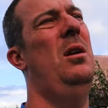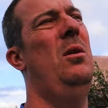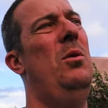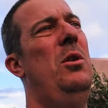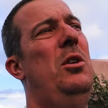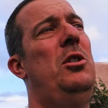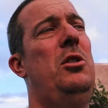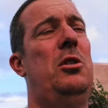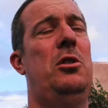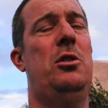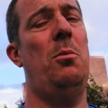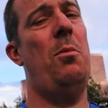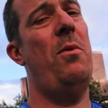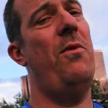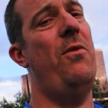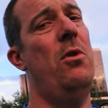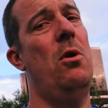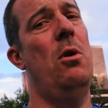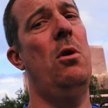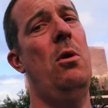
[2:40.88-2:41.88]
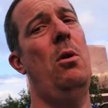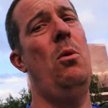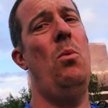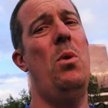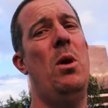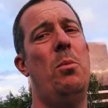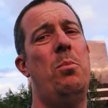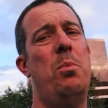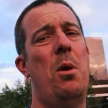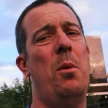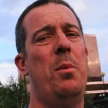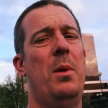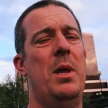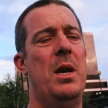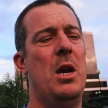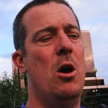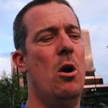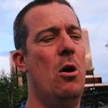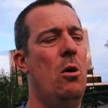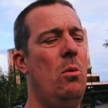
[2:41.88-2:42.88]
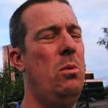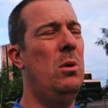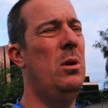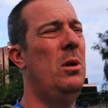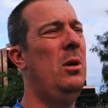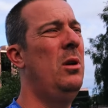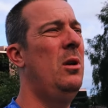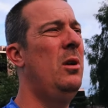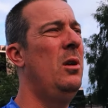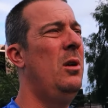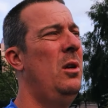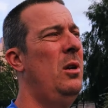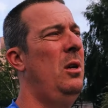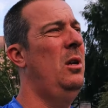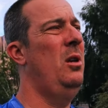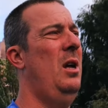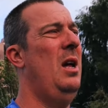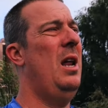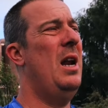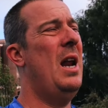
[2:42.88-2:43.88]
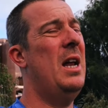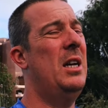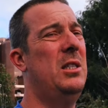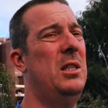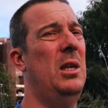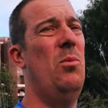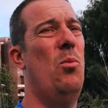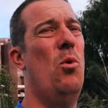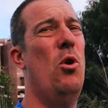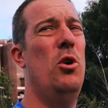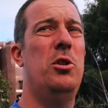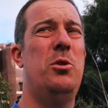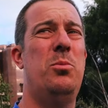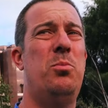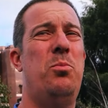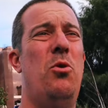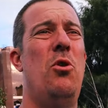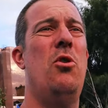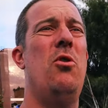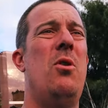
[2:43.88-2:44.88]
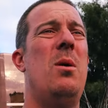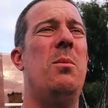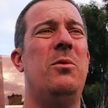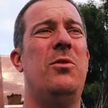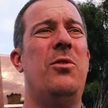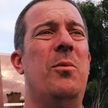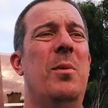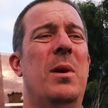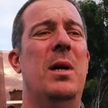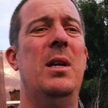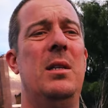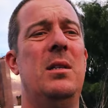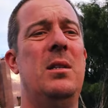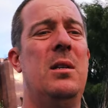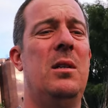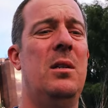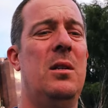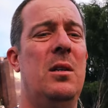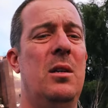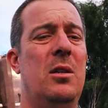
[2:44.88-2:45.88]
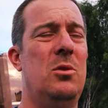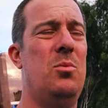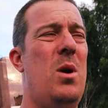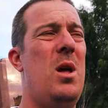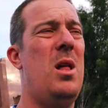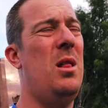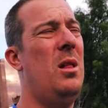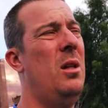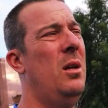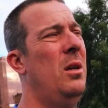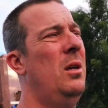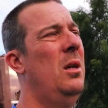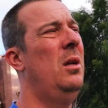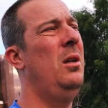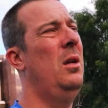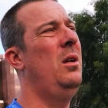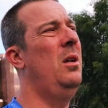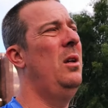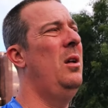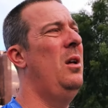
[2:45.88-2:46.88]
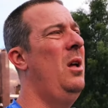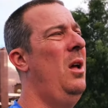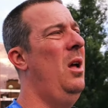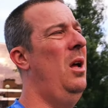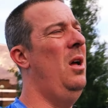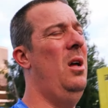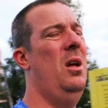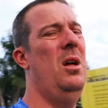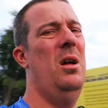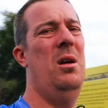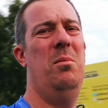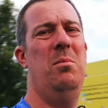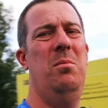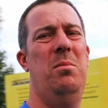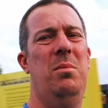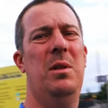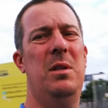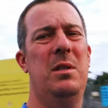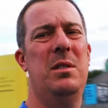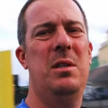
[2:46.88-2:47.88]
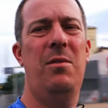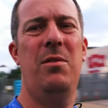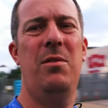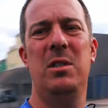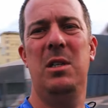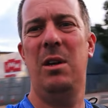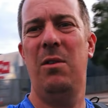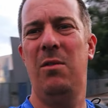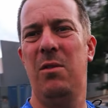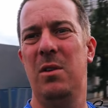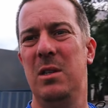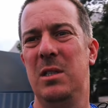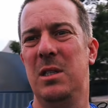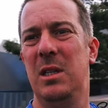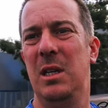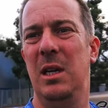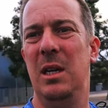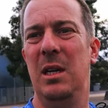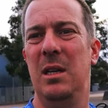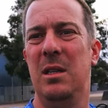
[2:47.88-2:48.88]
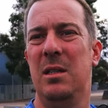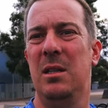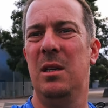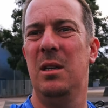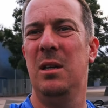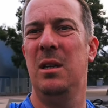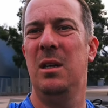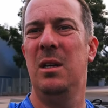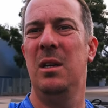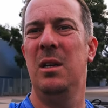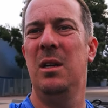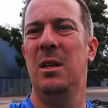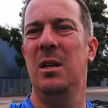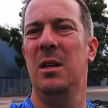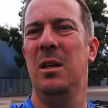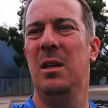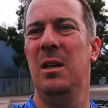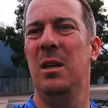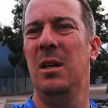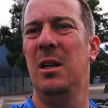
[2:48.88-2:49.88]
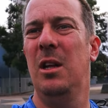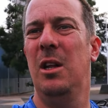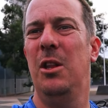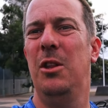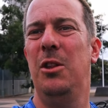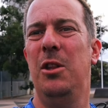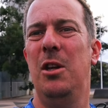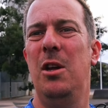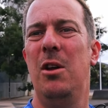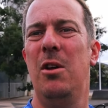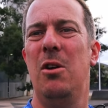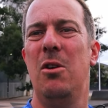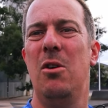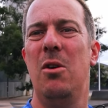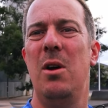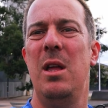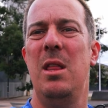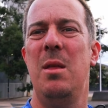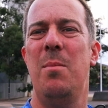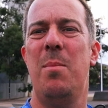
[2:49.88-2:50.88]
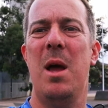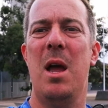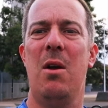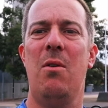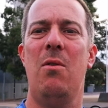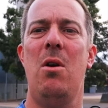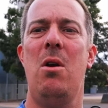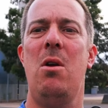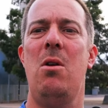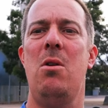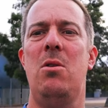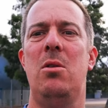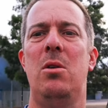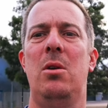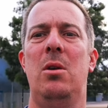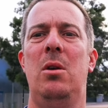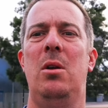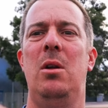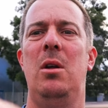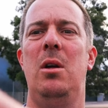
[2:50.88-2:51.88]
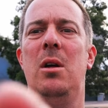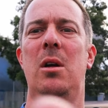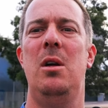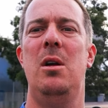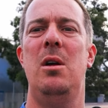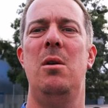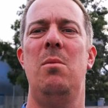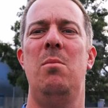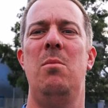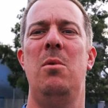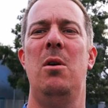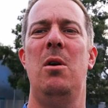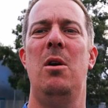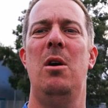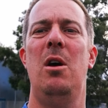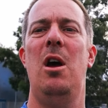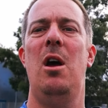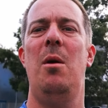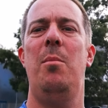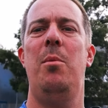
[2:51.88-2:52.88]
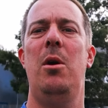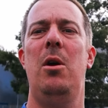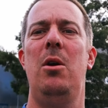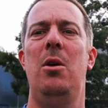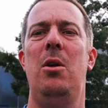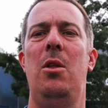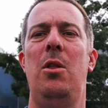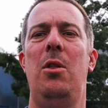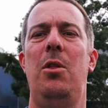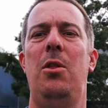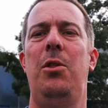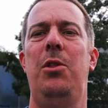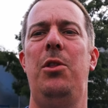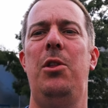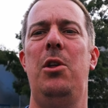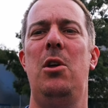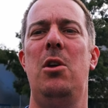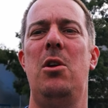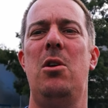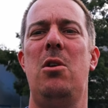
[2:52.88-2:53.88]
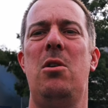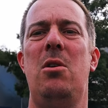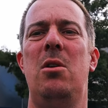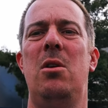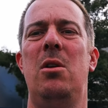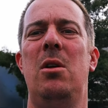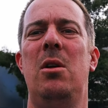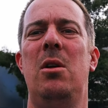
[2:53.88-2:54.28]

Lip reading: which some of you will probably know and actually watch programs from it as well. Let's see if you can see it. There you go, in the background, about there,